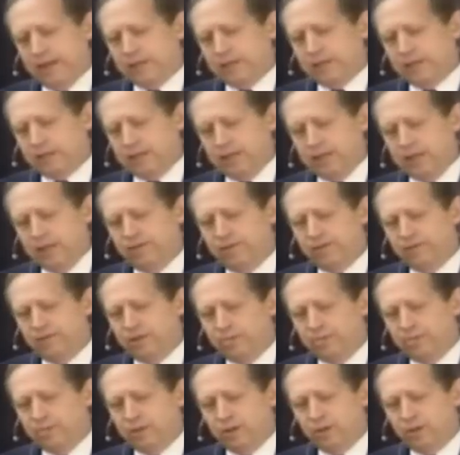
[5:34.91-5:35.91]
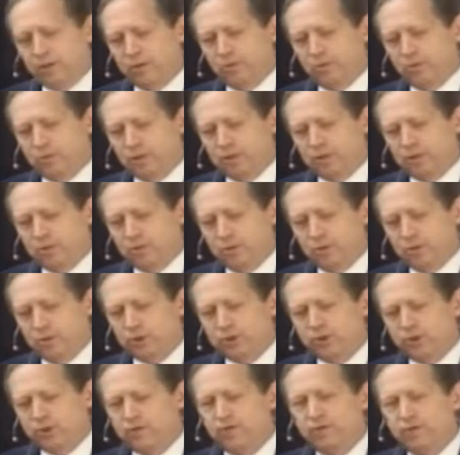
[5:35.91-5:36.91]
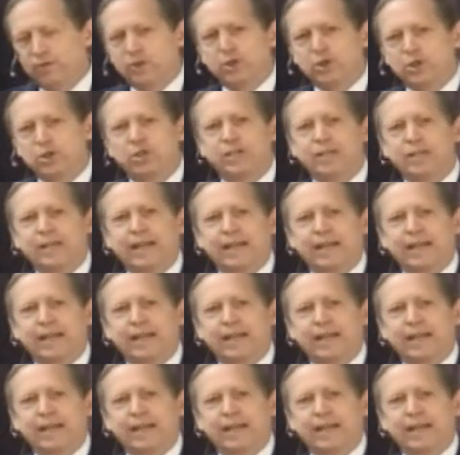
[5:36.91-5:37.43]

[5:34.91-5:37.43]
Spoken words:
Steve had built one of the world's first